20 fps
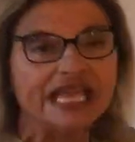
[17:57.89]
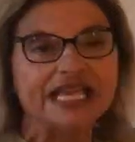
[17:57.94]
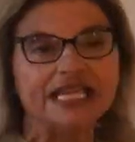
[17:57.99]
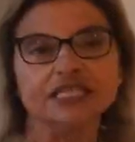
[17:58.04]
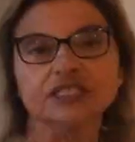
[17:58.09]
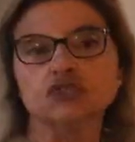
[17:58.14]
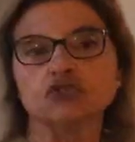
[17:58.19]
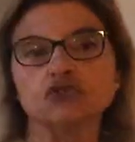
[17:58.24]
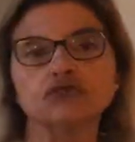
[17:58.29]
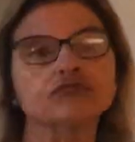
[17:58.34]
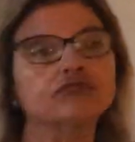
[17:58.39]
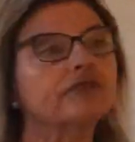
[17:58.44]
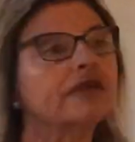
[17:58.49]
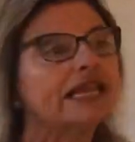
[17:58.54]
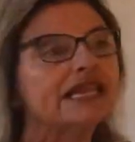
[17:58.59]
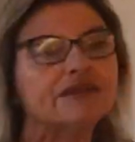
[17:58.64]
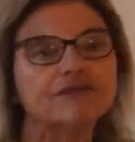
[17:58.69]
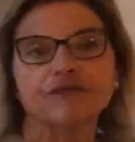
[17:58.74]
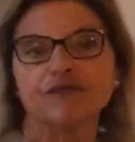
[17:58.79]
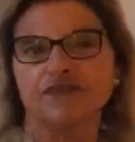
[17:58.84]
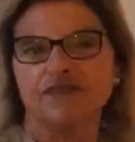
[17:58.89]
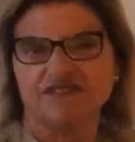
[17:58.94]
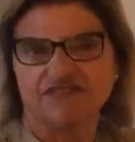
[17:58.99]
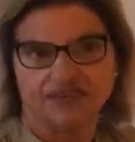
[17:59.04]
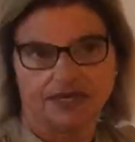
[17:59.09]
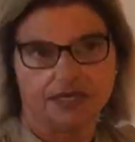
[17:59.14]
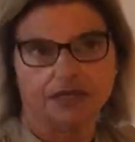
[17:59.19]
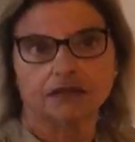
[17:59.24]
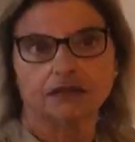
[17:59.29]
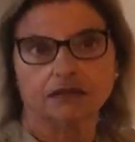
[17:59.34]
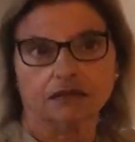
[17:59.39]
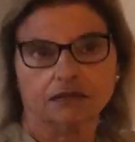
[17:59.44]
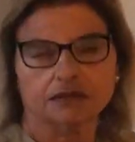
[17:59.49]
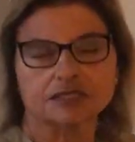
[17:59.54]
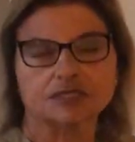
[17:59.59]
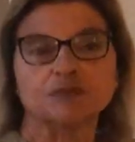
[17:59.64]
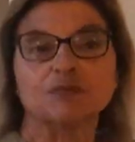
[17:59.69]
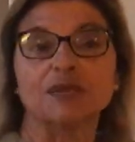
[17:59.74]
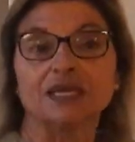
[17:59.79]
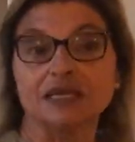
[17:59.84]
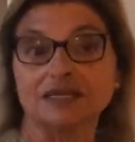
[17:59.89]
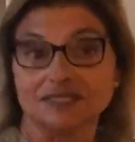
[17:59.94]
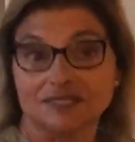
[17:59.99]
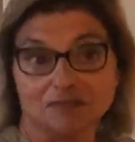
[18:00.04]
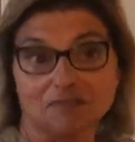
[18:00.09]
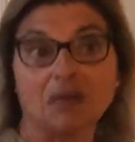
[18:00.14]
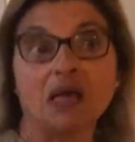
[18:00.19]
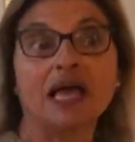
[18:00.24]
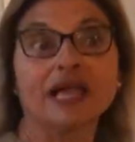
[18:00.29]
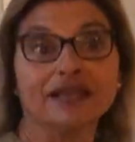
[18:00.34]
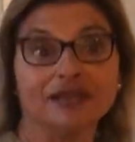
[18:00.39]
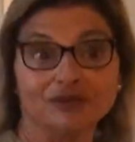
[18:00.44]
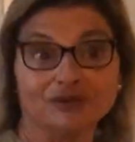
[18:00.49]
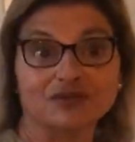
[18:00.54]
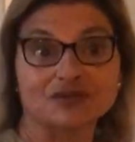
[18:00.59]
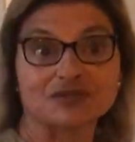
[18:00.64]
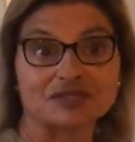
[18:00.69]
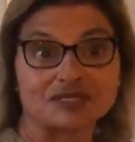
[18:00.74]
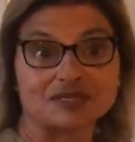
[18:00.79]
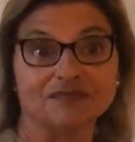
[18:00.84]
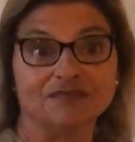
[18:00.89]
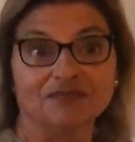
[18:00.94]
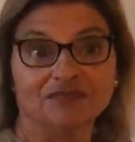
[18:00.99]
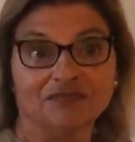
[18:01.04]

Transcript: It's great for vehicles because miles.